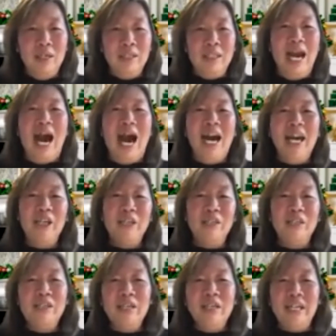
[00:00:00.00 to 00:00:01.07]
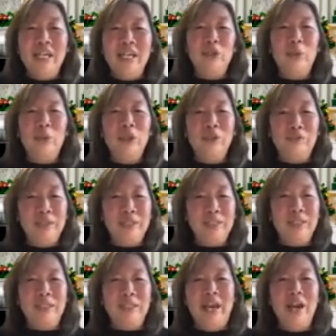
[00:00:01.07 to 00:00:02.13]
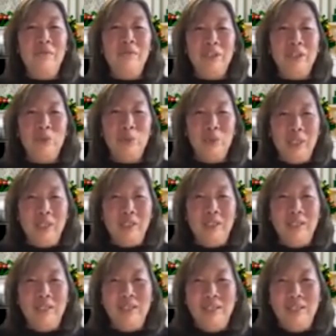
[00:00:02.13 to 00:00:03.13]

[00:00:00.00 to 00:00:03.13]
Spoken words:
the I that each one of us carries within.